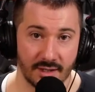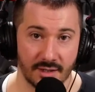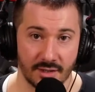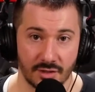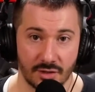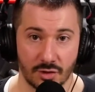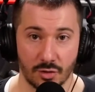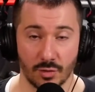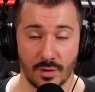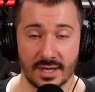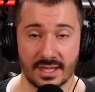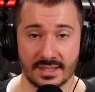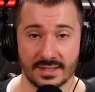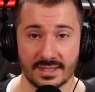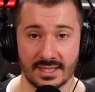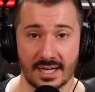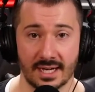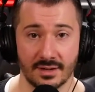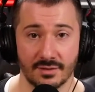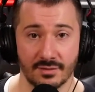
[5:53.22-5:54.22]

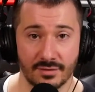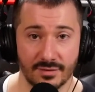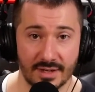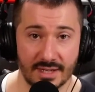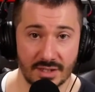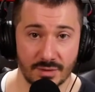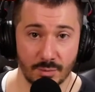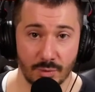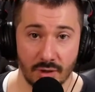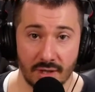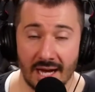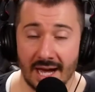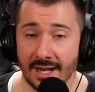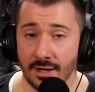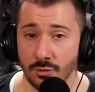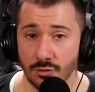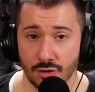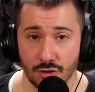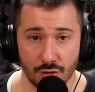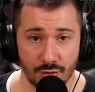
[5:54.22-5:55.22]
crazy on Facebook. I
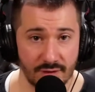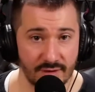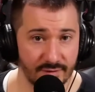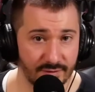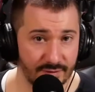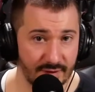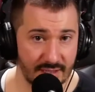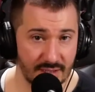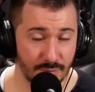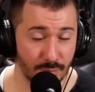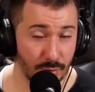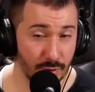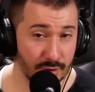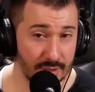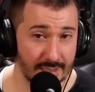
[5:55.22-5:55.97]
don't treat Facebook